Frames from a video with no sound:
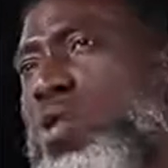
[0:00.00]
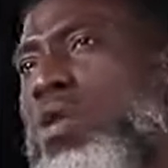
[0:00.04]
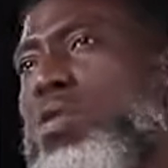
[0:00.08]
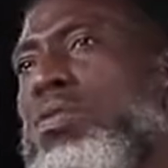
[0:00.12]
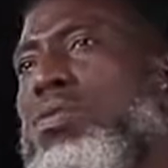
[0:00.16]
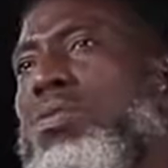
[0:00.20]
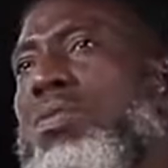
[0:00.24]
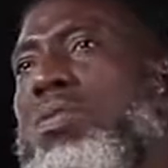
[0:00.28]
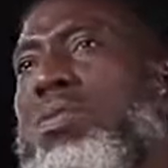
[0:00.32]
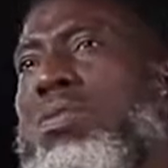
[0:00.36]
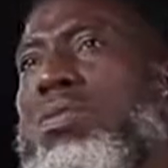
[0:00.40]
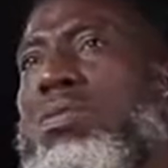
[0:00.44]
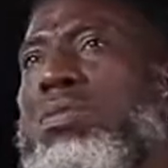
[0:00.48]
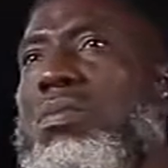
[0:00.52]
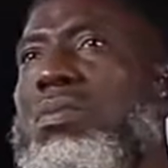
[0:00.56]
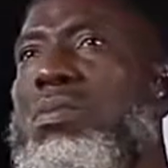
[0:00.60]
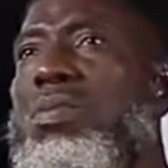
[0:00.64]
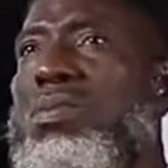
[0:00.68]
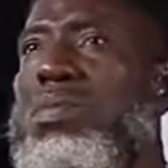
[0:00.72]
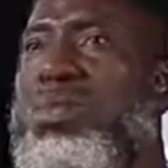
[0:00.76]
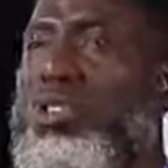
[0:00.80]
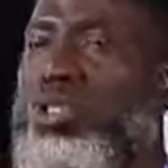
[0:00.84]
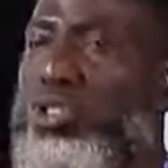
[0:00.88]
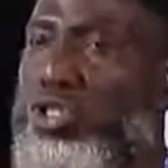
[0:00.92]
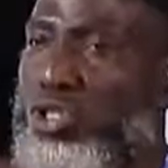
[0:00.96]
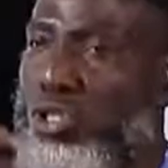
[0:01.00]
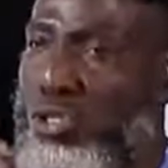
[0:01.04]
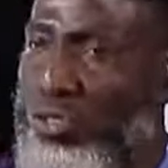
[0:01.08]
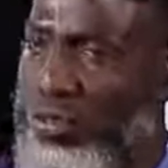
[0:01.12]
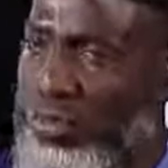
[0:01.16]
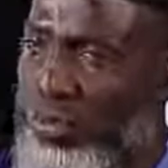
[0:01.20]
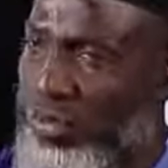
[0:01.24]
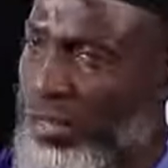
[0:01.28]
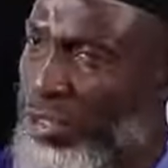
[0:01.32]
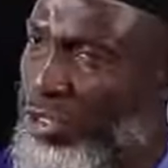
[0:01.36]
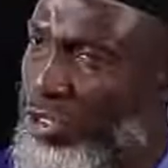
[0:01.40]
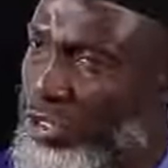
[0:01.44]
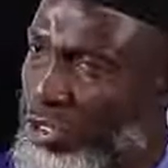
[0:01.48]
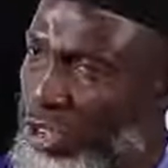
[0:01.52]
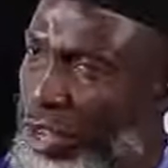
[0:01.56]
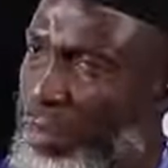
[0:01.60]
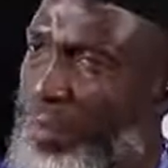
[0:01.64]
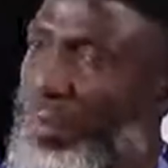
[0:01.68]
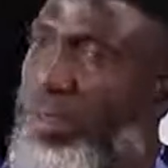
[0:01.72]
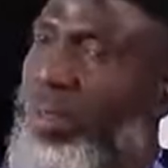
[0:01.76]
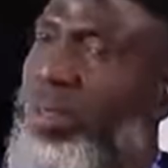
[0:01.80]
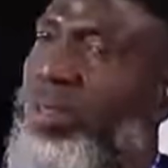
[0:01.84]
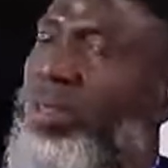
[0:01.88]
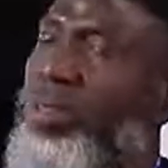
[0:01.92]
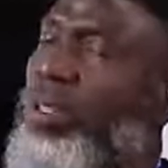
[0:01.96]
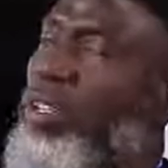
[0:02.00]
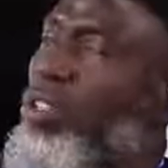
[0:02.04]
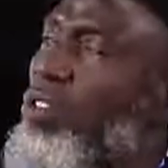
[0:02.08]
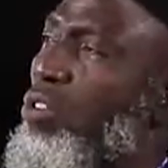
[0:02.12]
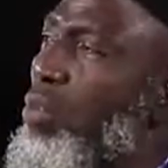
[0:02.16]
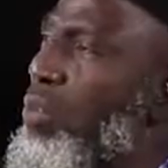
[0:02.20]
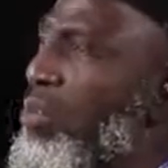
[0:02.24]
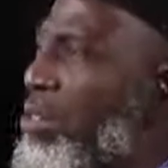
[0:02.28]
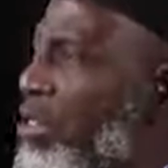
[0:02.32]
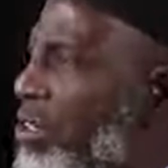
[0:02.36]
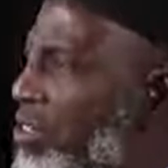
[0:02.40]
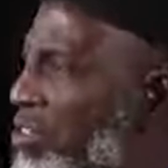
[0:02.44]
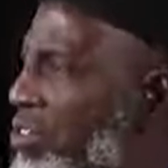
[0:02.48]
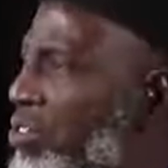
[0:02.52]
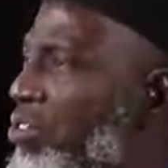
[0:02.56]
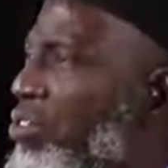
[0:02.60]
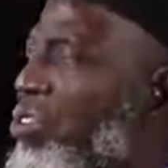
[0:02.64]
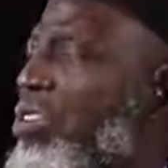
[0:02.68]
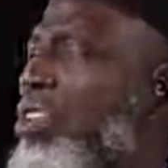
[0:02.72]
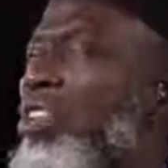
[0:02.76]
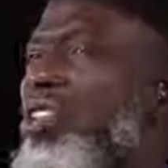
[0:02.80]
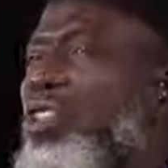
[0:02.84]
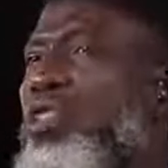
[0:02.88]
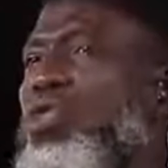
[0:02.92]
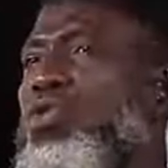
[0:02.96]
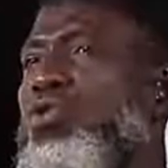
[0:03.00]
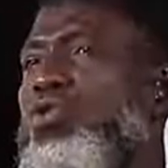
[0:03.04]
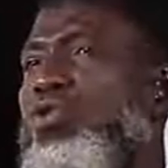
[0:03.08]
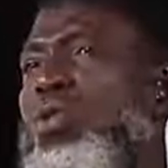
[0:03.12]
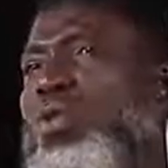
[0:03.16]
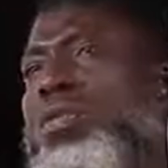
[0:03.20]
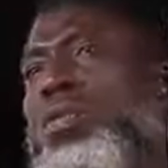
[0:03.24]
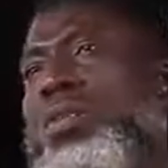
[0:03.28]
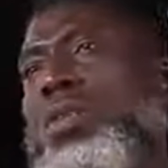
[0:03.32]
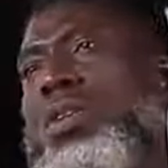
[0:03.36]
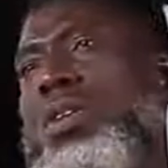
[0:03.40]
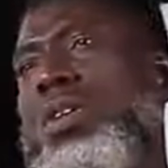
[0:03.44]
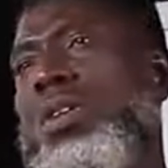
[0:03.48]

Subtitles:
of ship in some cases, the use of